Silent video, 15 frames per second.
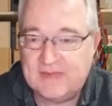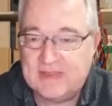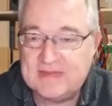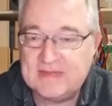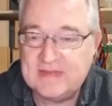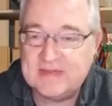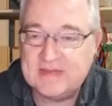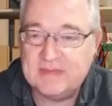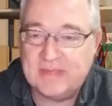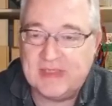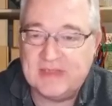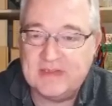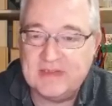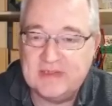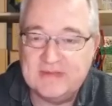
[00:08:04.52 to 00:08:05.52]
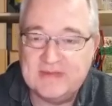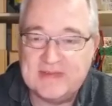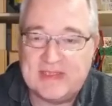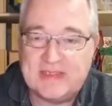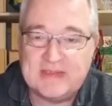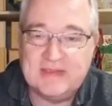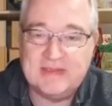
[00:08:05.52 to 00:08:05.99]
system manager is
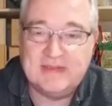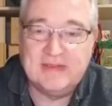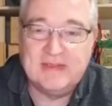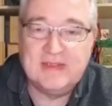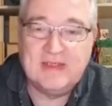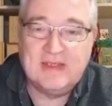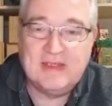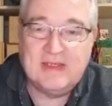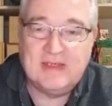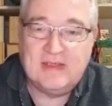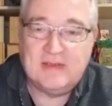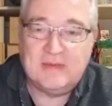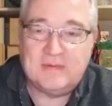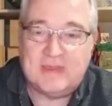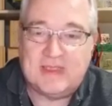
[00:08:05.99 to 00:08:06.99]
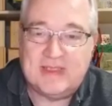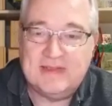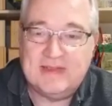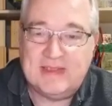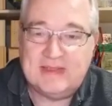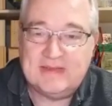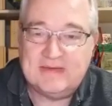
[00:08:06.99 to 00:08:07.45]
actually one
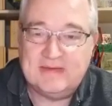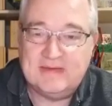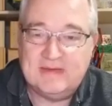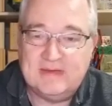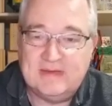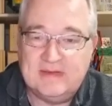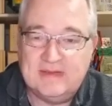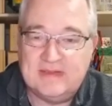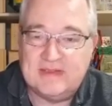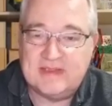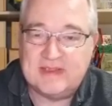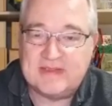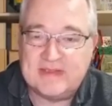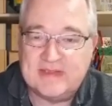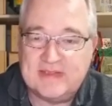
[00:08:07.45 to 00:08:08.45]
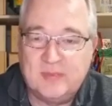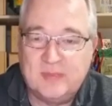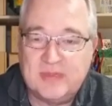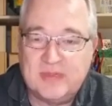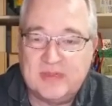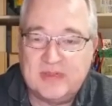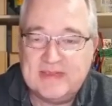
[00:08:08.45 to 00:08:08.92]
that just
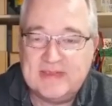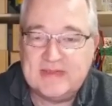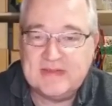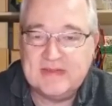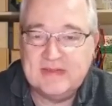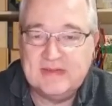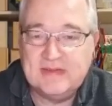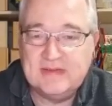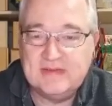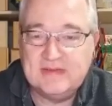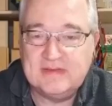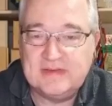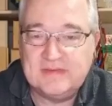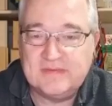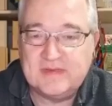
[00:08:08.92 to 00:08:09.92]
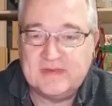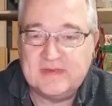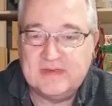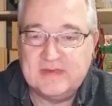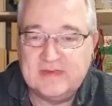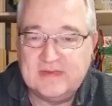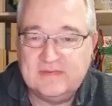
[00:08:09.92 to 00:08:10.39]
enumerates the different
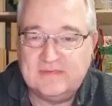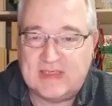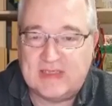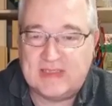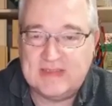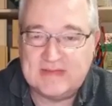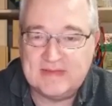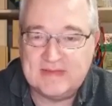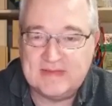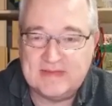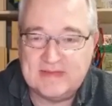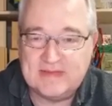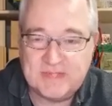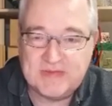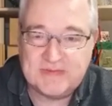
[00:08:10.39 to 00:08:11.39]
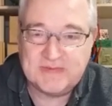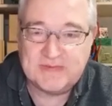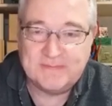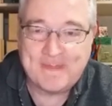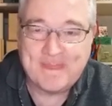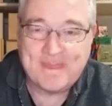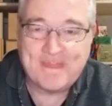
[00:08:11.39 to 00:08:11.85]
file systems.
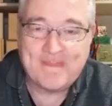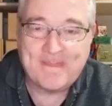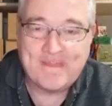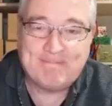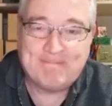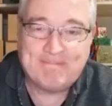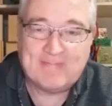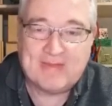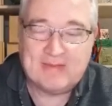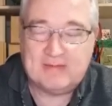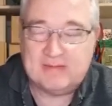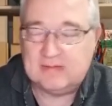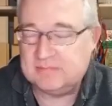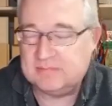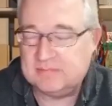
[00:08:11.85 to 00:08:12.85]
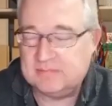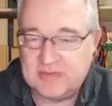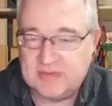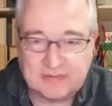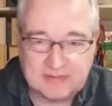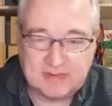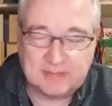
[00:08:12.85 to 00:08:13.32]

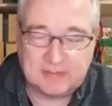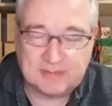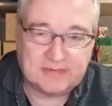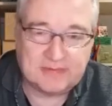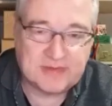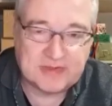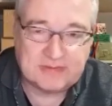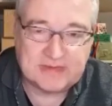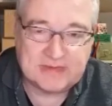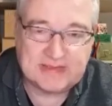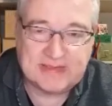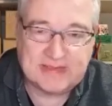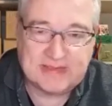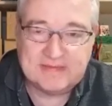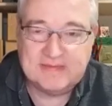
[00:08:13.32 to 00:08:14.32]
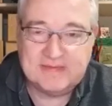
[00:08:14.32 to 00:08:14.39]
I'm going to show that later.